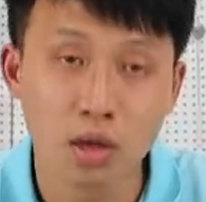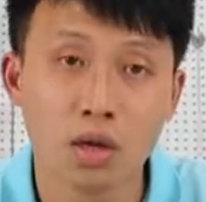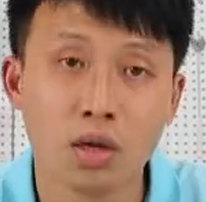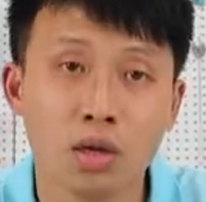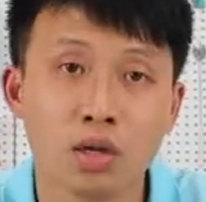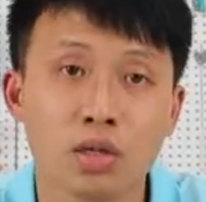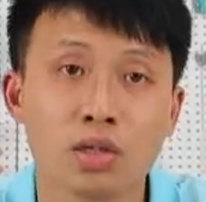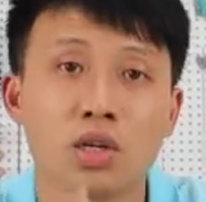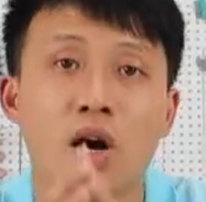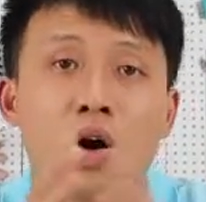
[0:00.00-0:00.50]

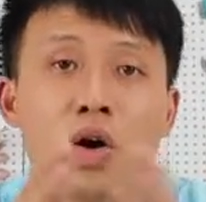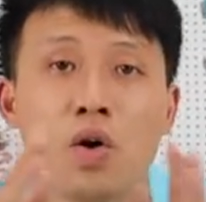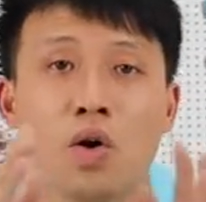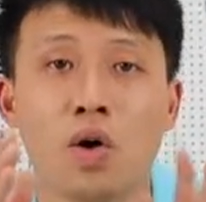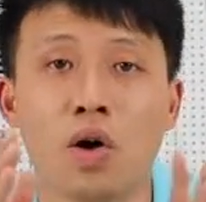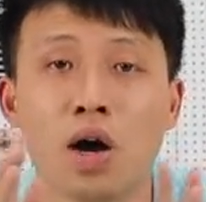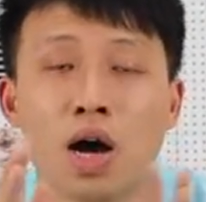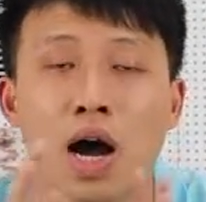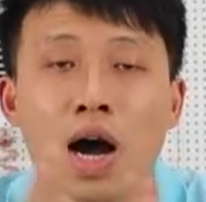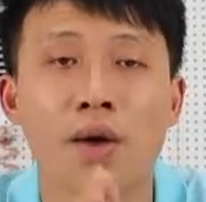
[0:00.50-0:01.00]

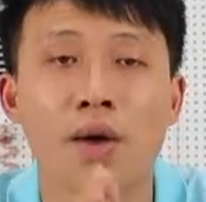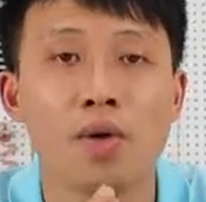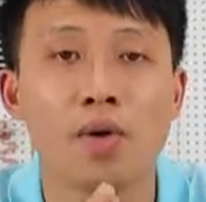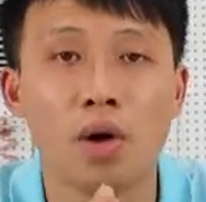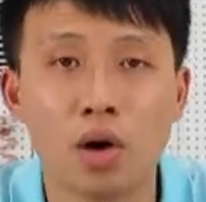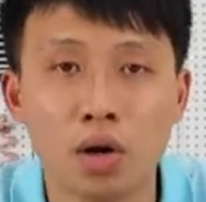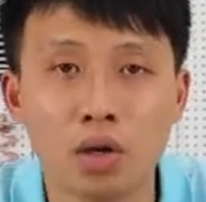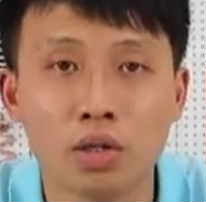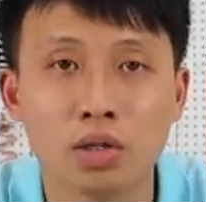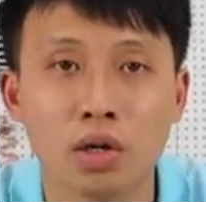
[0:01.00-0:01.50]
So I will
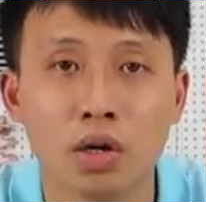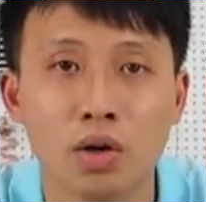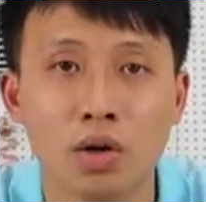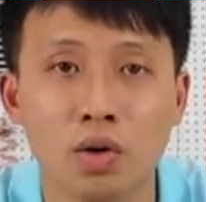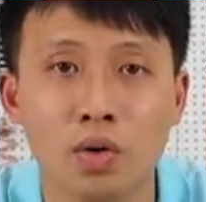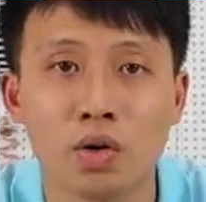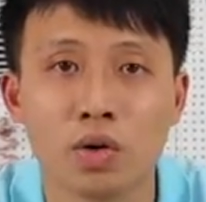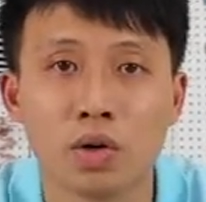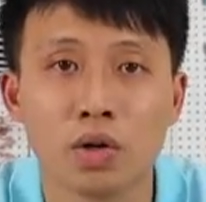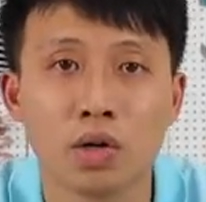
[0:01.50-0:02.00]

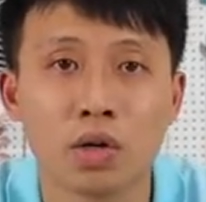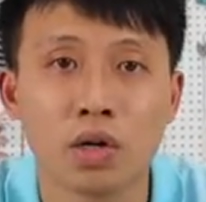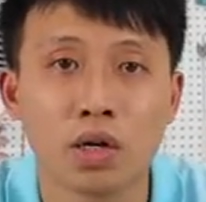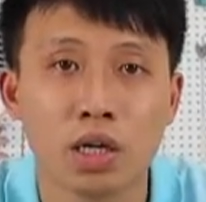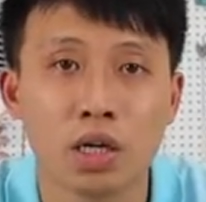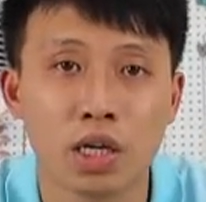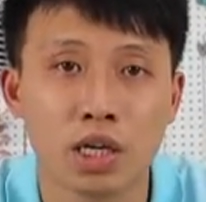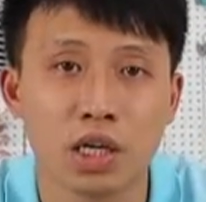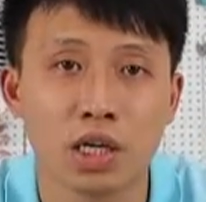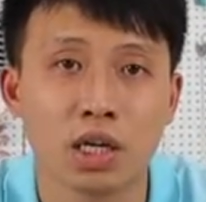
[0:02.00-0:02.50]
also
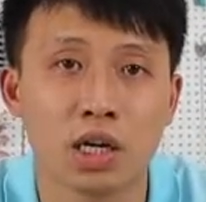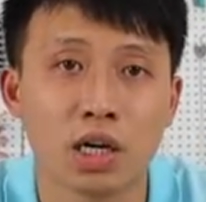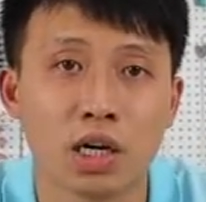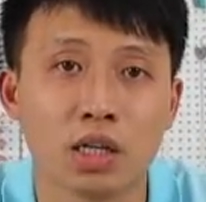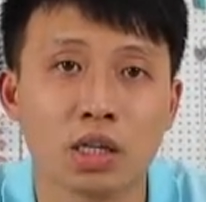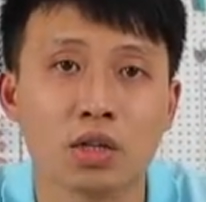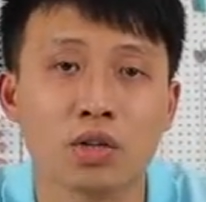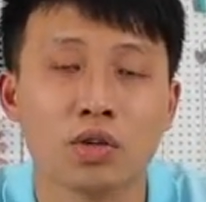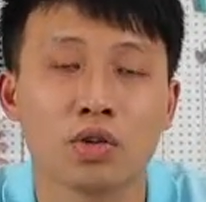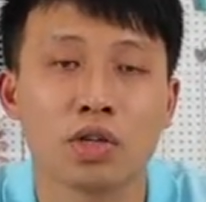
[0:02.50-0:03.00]
here
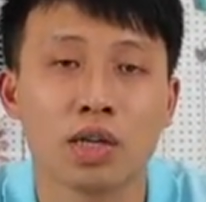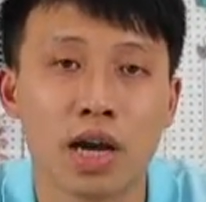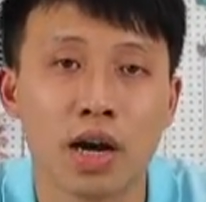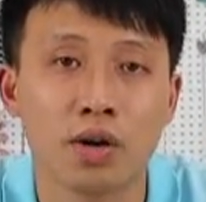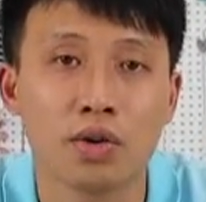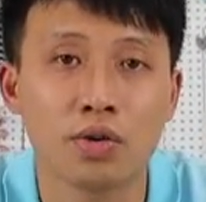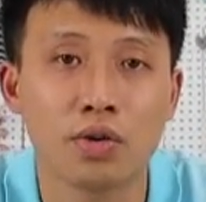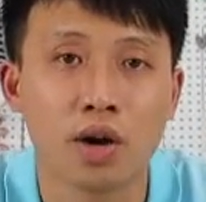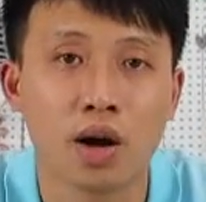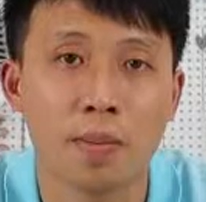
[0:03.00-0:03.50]
to
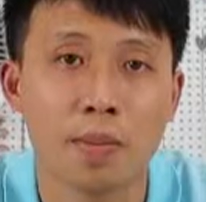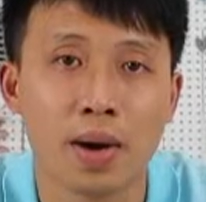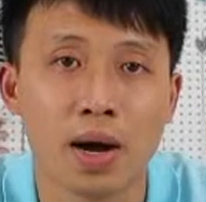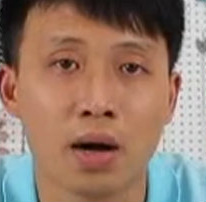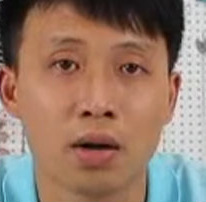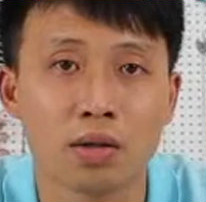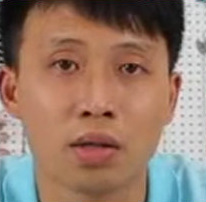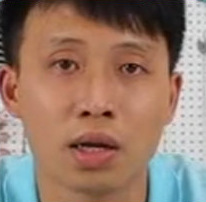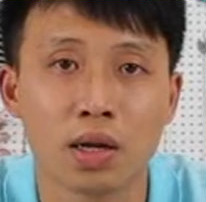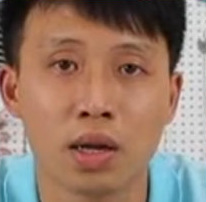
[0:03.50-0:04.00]
tell you
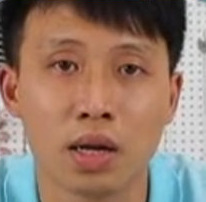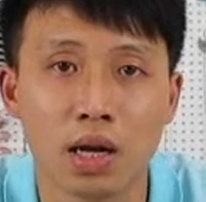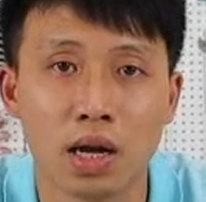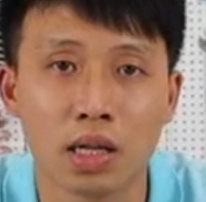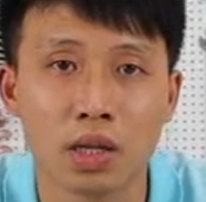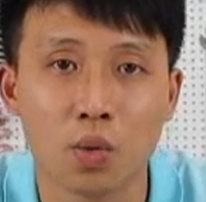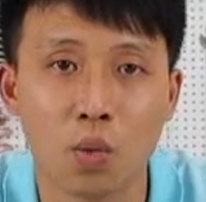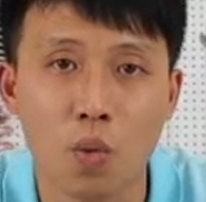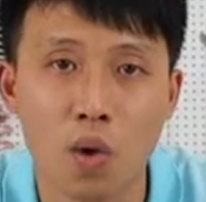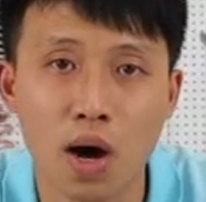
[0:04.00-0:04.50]
about the
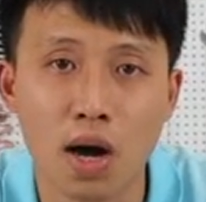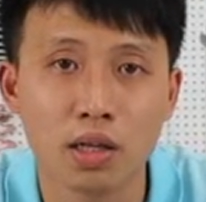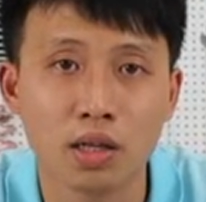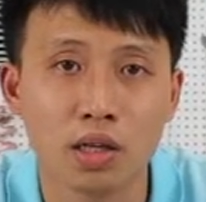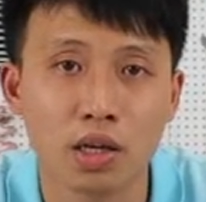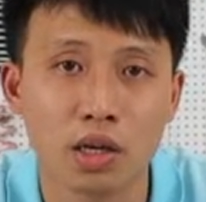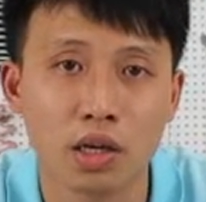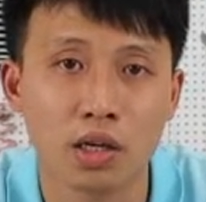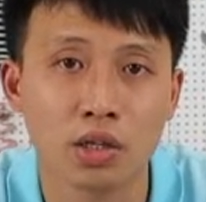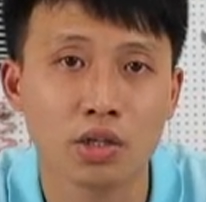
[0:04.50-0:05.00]

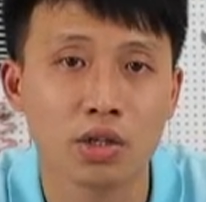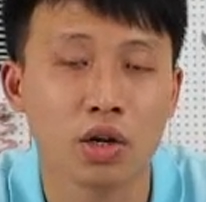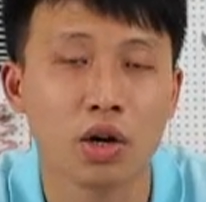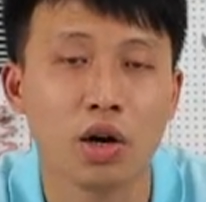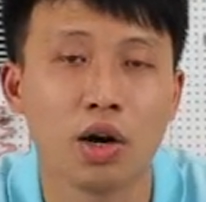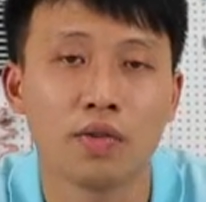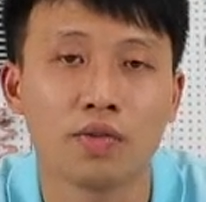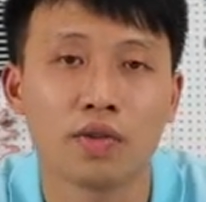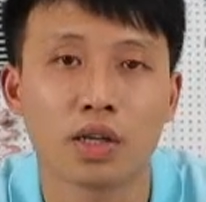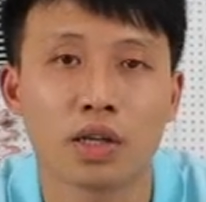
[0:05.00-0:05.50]
advantage
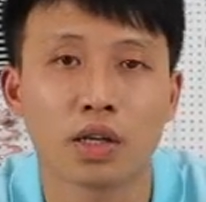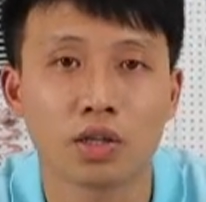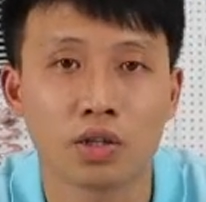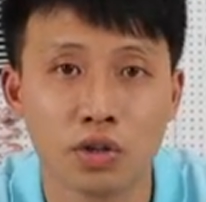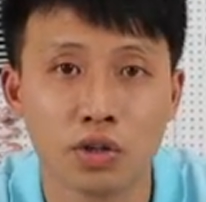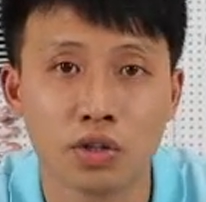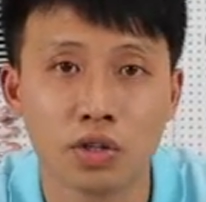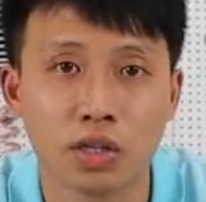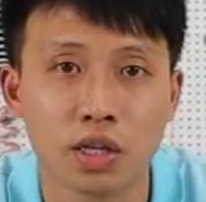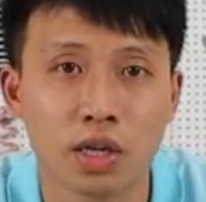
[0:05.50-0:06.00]
of the
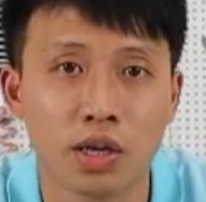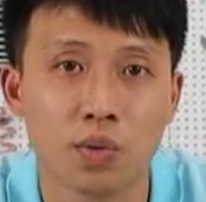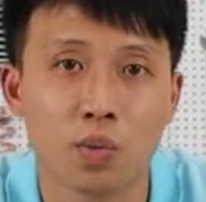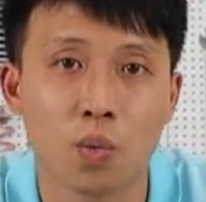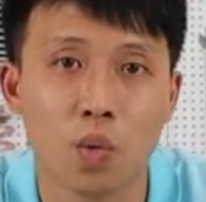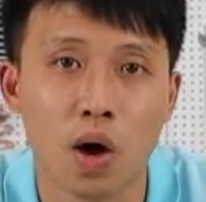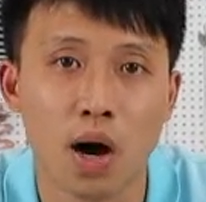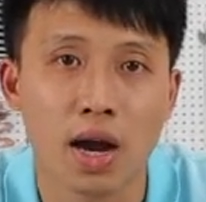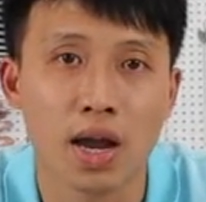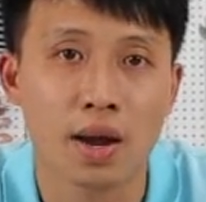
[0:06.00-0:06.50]
twisted
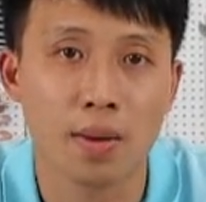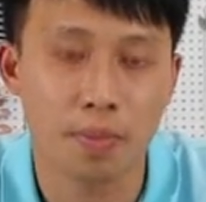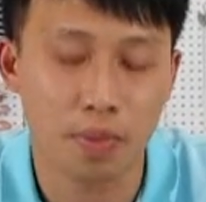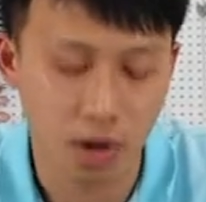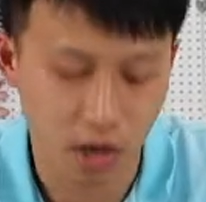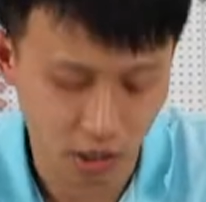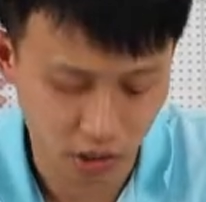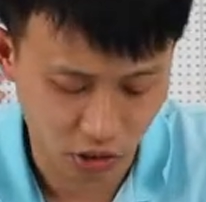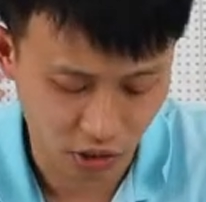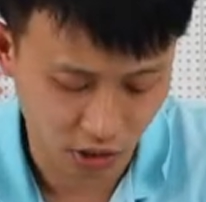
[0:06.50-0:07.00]
wire
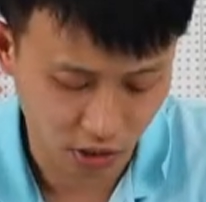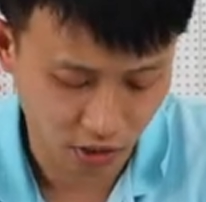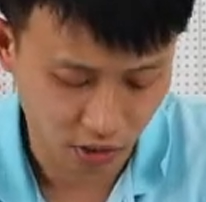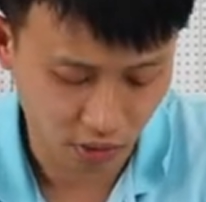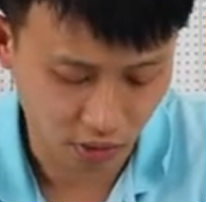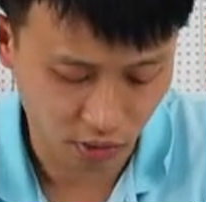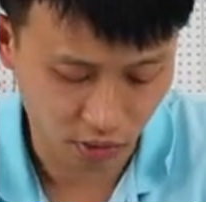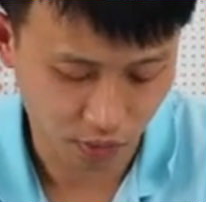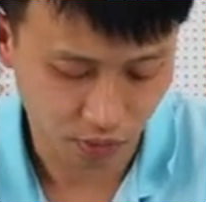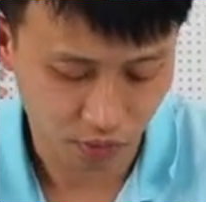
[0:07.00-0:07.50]

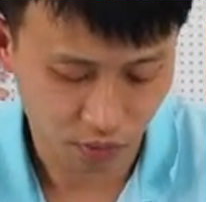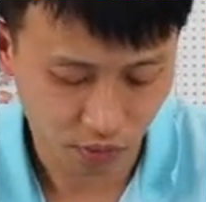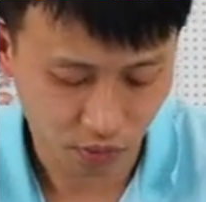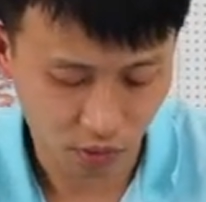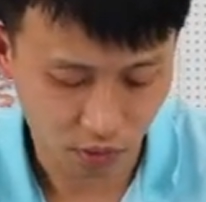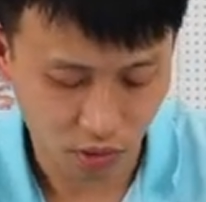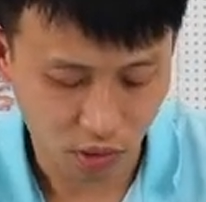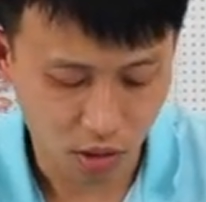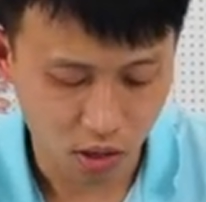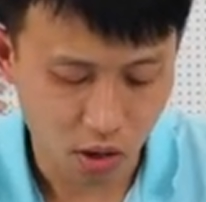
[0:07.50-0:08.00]
brushes.
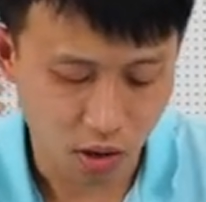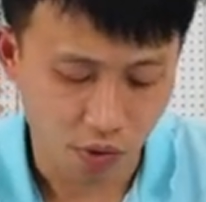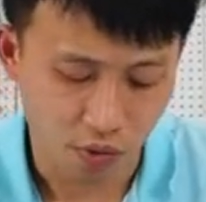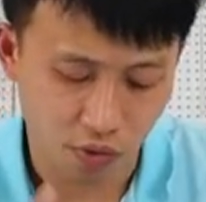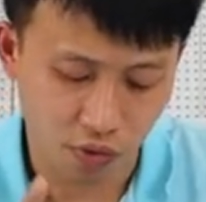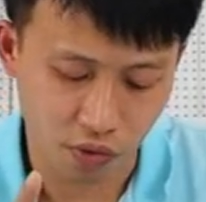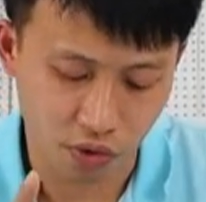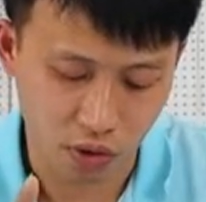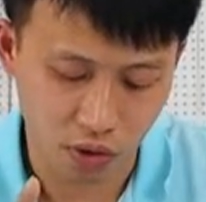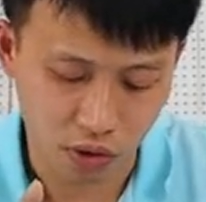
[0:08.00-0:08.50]

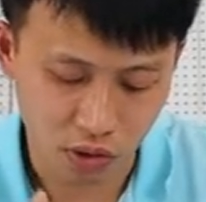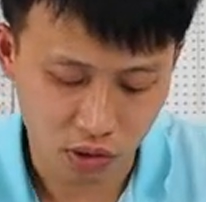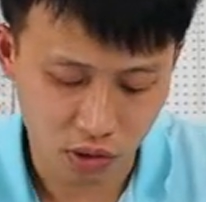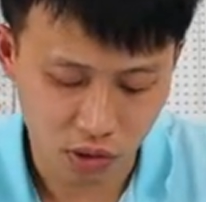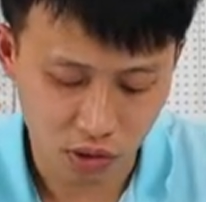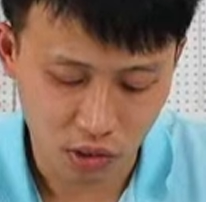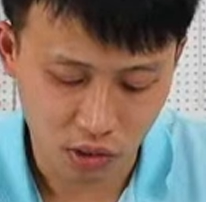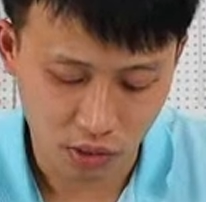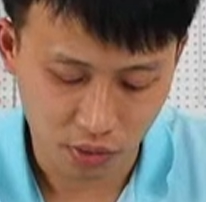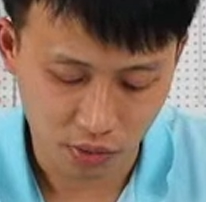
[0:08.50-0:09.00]
First,